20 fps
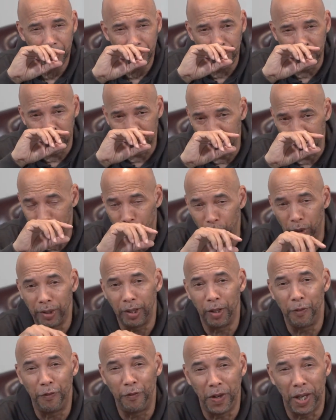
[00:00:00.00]
then it's going
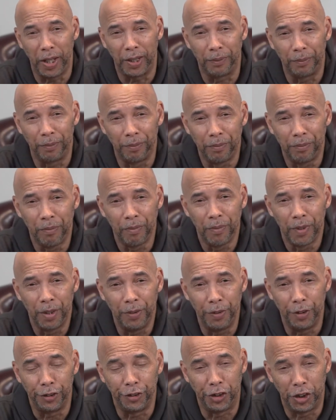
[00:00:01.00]
to affect
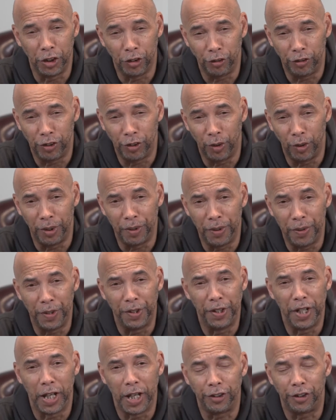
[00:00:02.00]
their children or
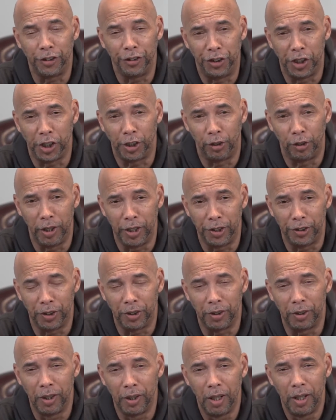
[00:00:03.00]
the next generation.